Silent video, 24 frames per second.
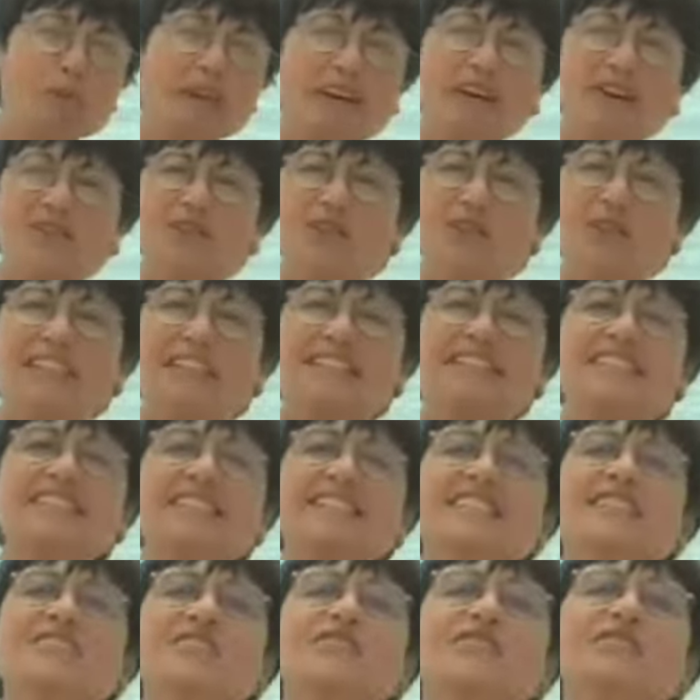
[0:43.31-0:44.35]
because on its
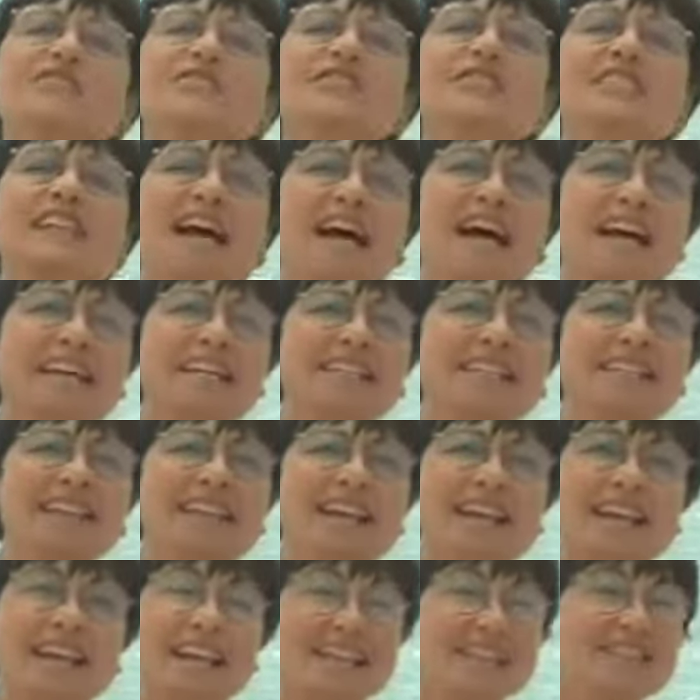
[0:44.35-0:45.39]
eastern side
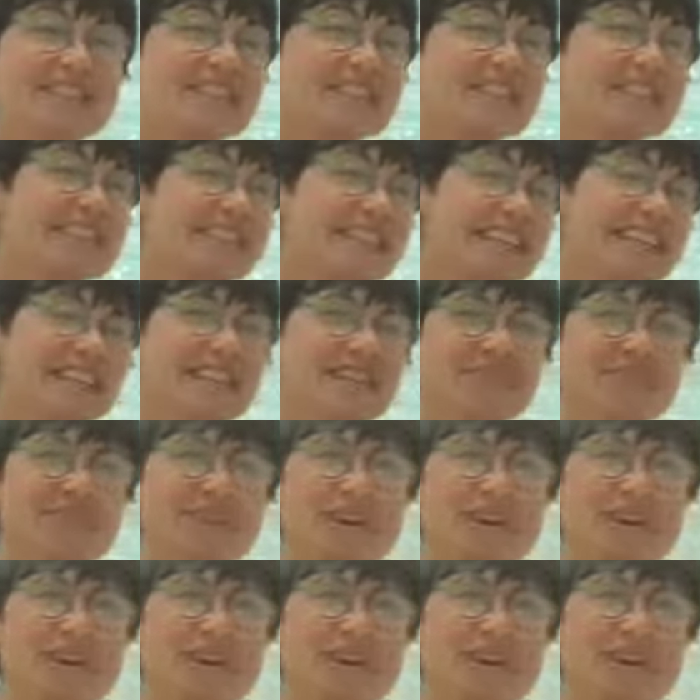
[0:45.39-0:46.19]
is the sea.